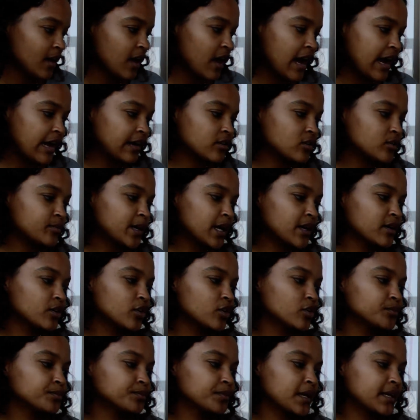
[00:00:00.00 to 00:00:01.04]
I go back
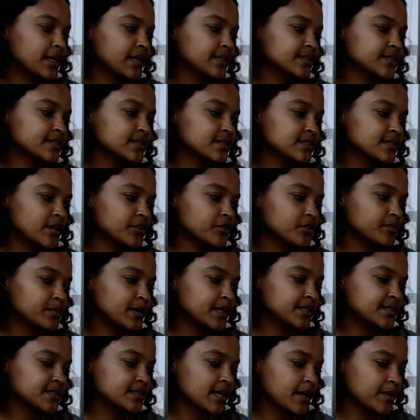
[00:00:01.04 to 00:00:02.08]
home and I sit down on my
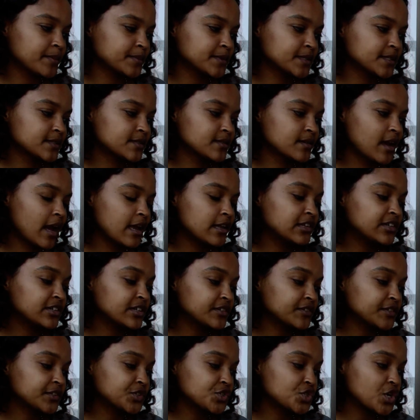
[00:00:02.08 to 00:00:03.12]
steps. I look
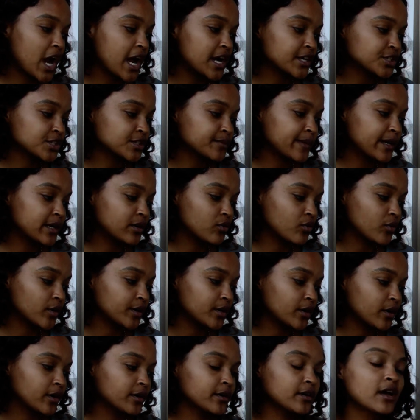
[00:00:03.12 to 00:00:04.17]
at the trash in my
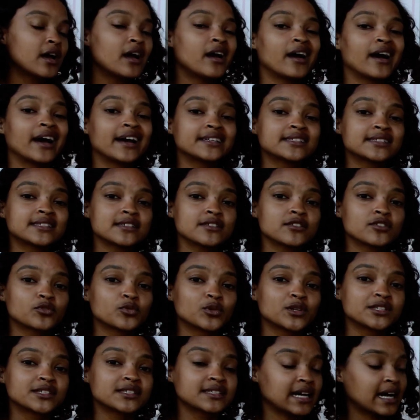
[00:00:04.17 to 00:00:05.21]
courtyard. I see the
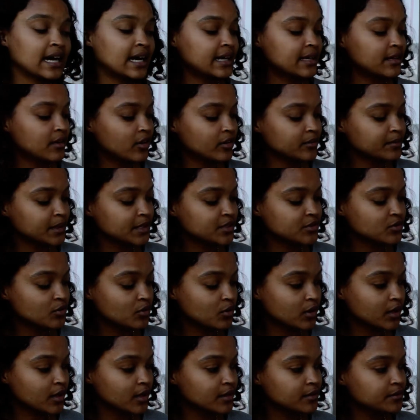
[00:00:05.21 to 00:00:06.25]
word die on my door.